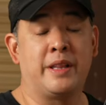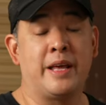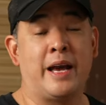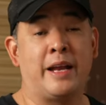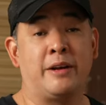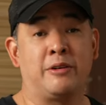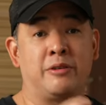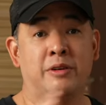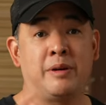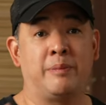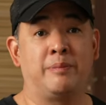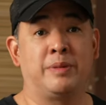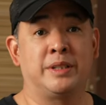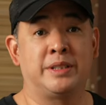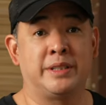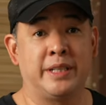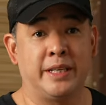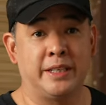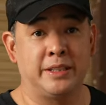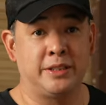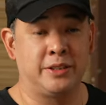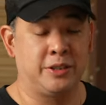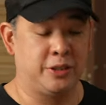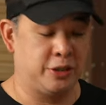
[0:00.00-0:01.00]
that
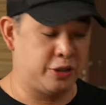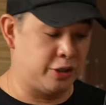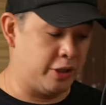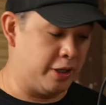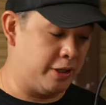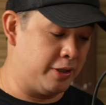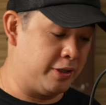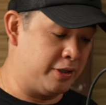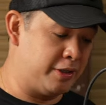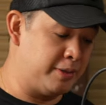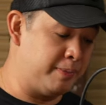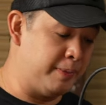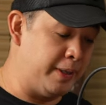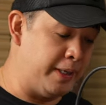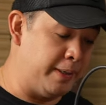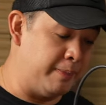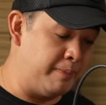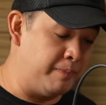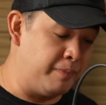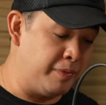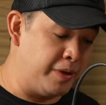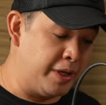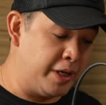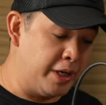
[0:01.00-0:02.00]
represents your shutter speed.